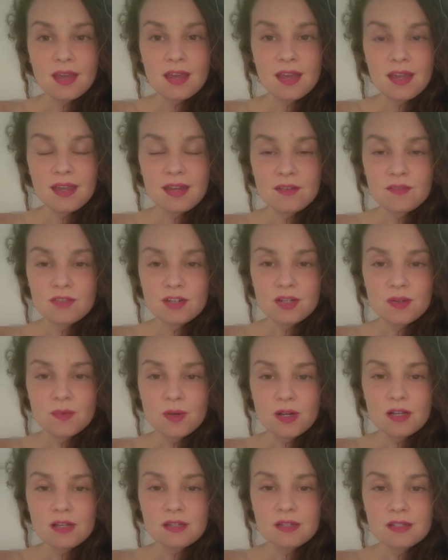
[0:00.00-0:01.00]
Hey
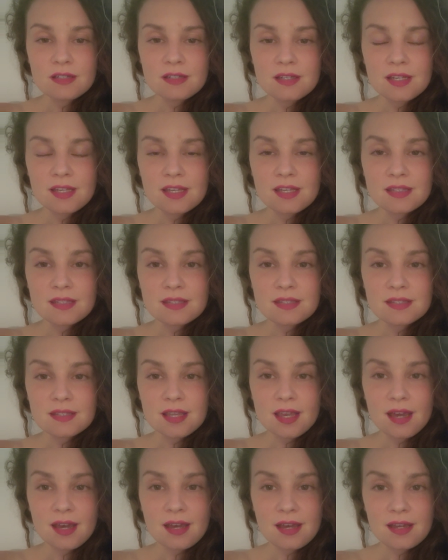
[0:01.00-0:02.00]
everyone, it's
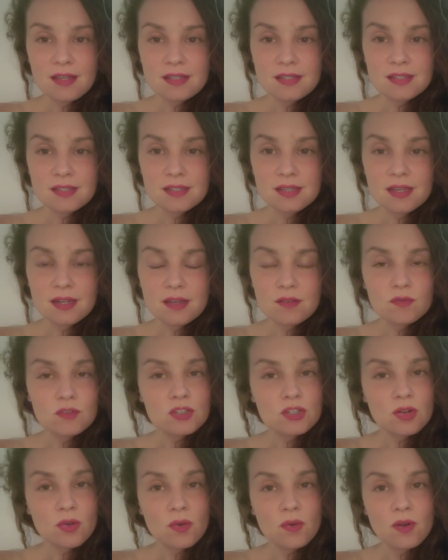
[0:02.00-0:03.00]
Cass, and I've
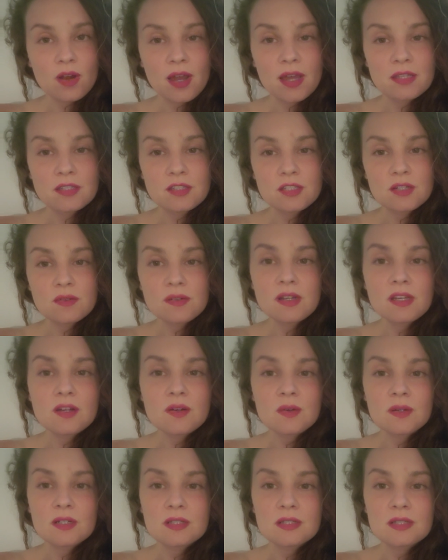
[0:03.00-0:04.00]
tried to
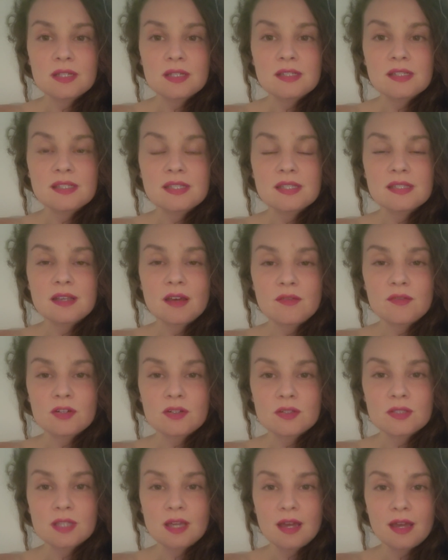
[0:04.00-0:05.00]
record this
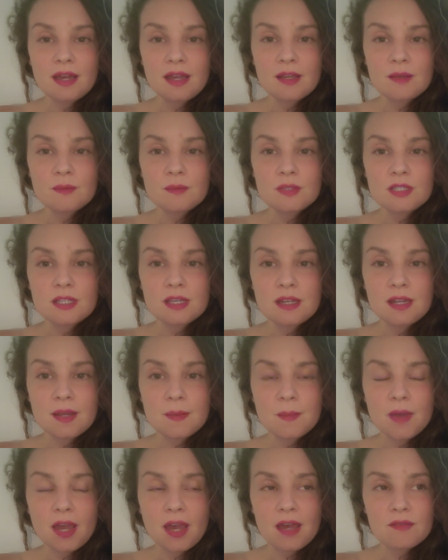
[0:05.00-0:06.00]
several times, and
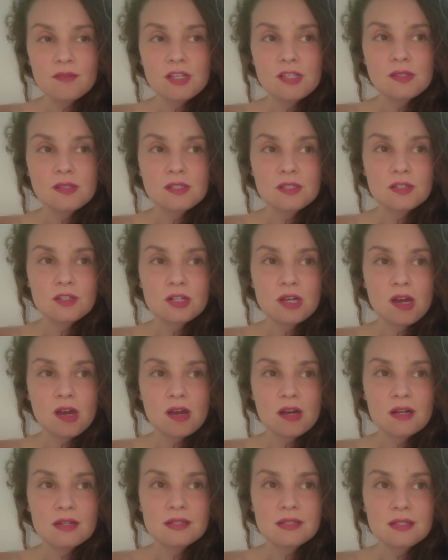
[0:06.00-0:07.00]
I'm having such a
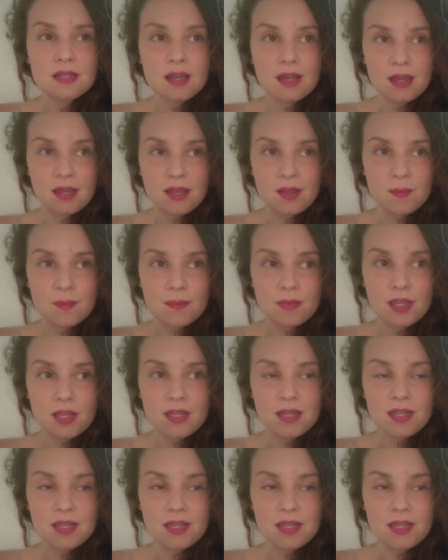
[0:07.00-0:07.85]
hard time